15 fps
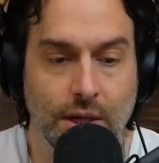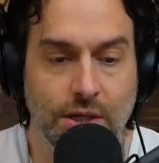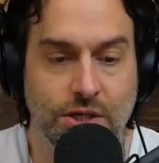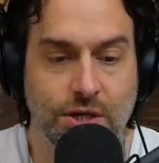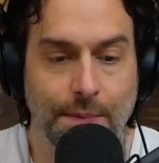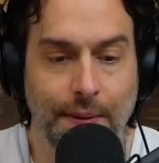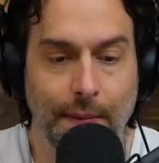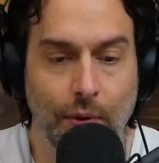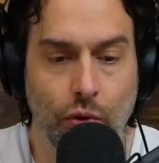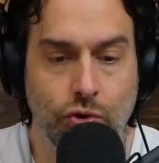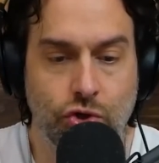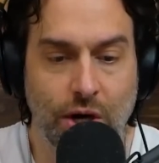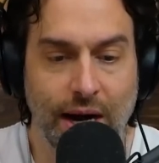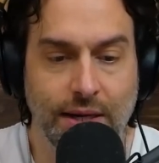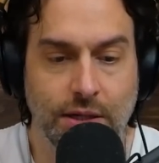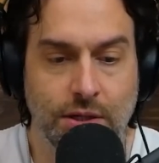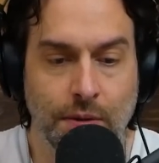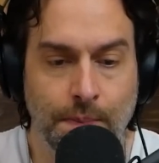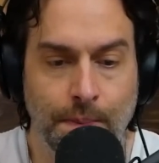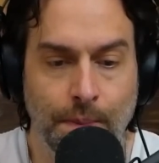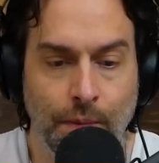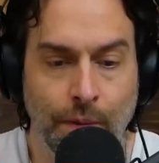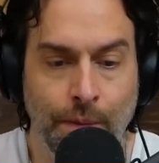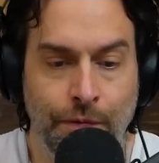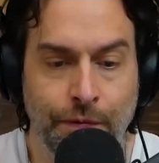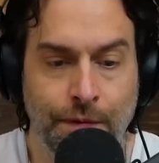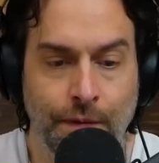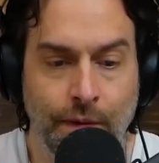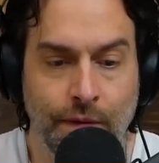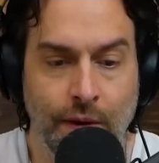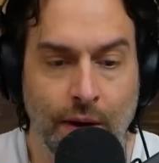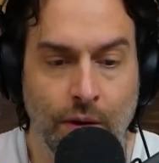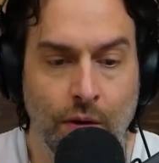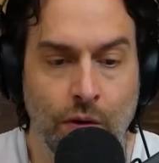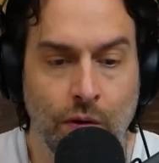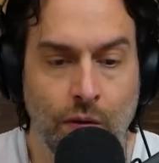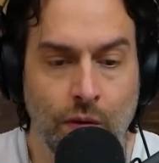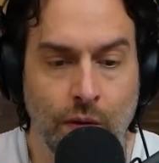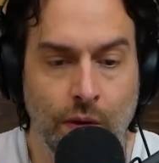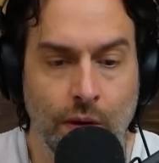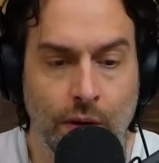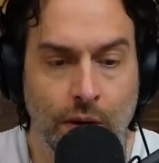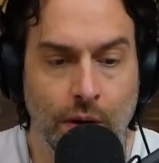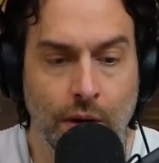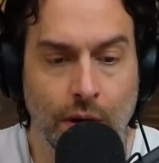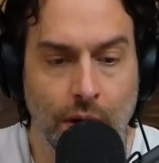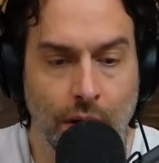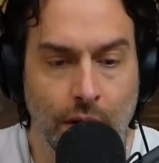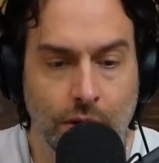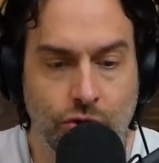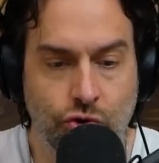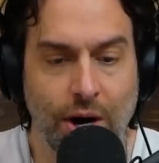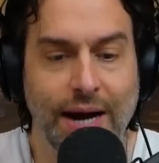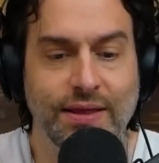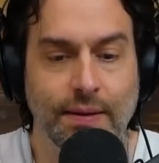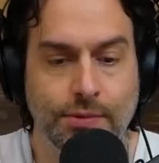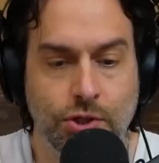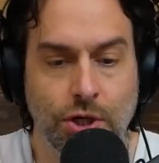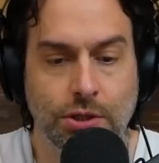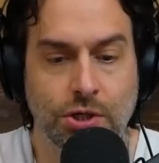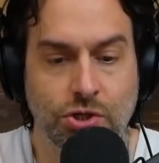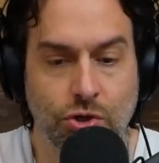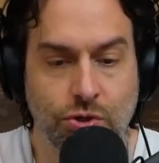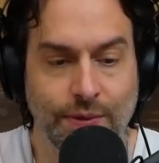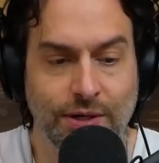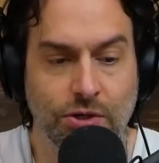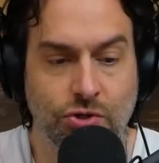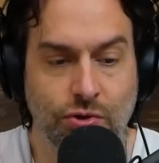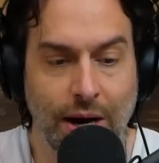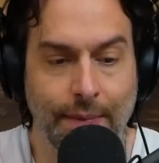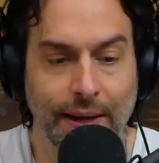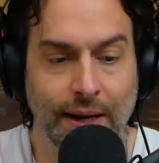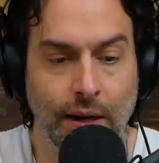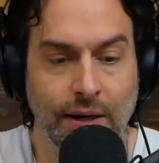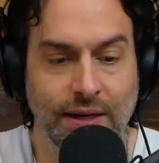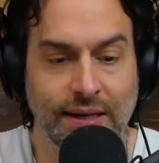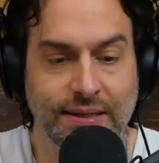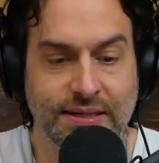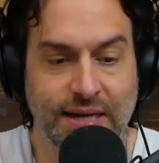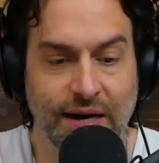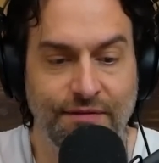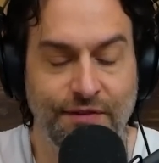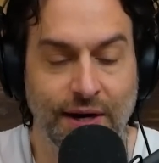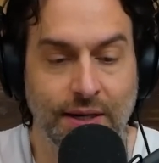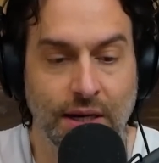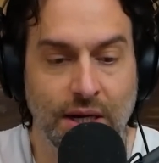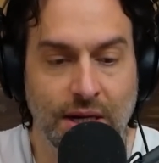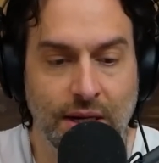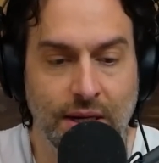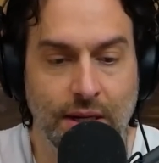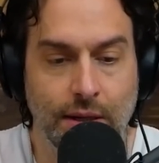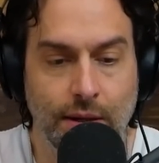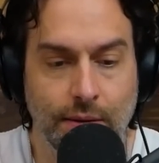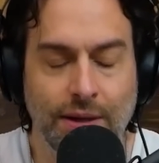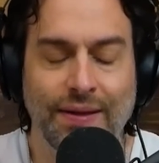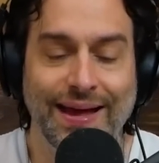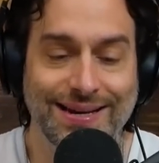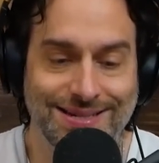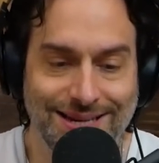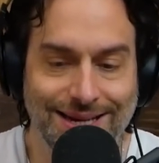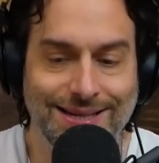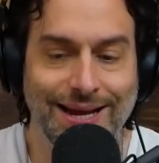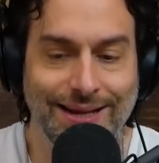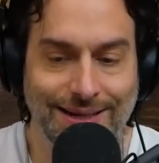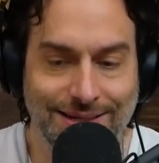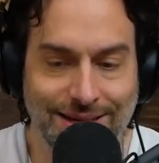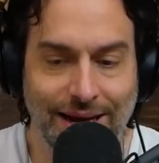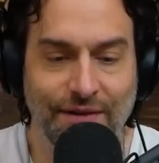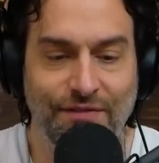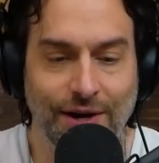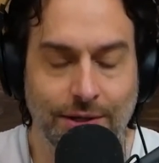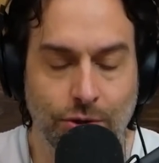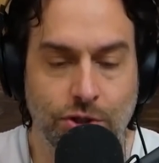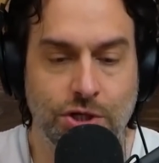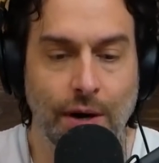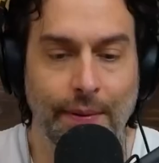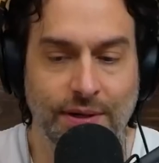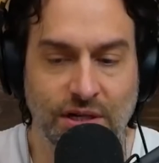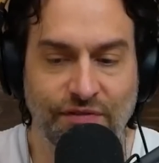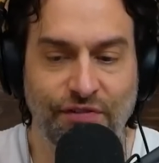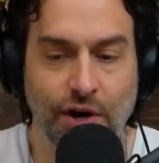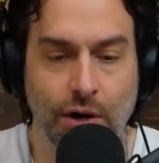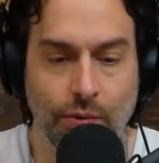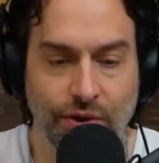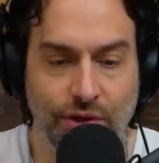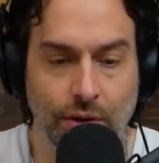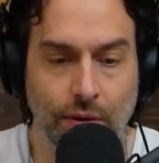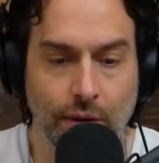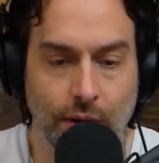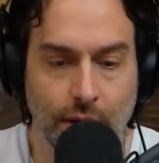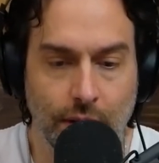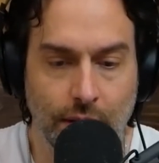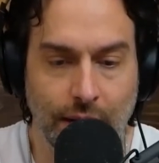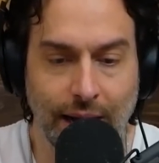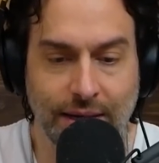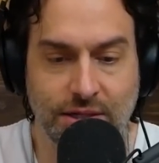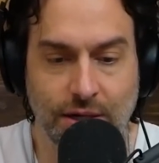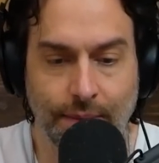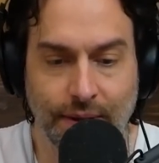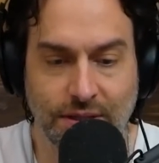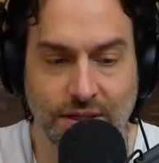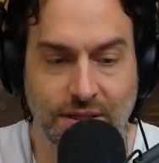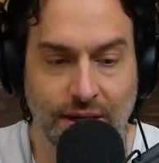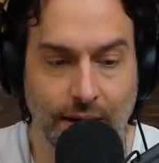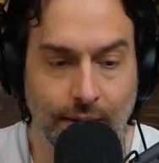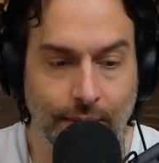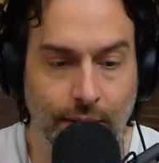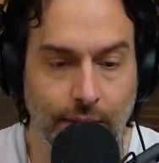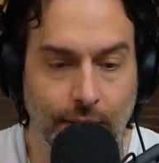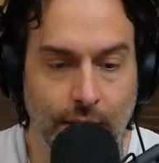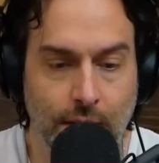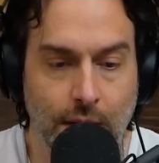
Some people who tried to... who tried them took to social media to describe an unintended side effect... No, that's the intended side effect, dude. Starbucks is fucking with you. God, Starbucks is terrible.